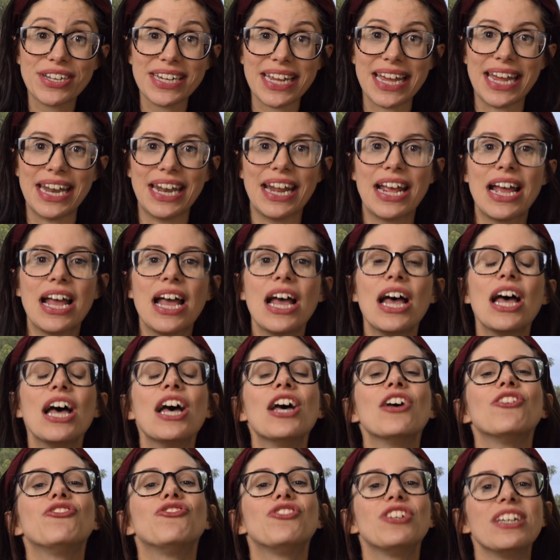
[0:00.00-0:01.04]
Samaritan.
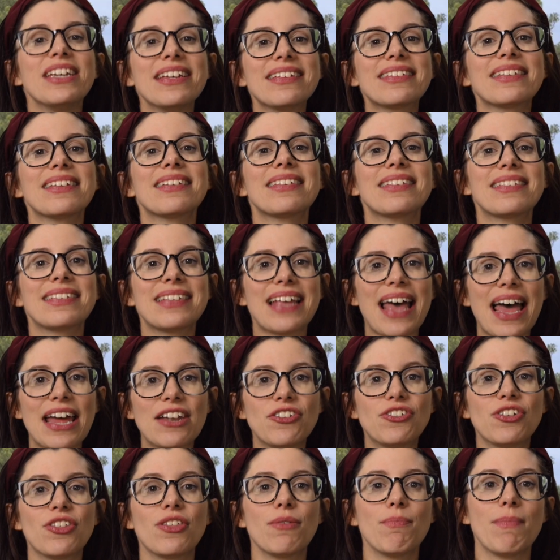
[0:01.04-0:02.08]
Jesus
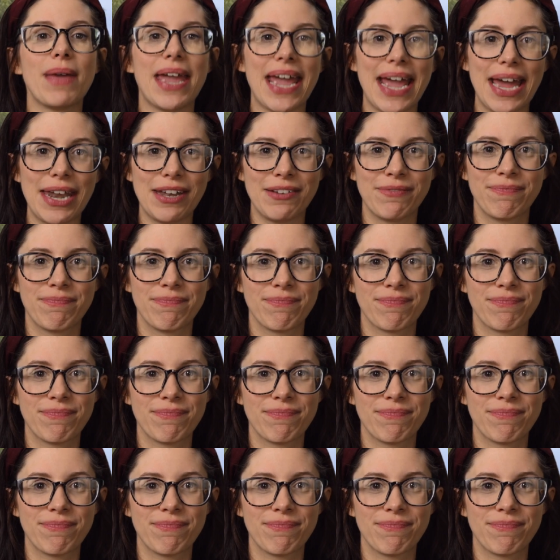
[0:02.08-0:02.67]
said to the man,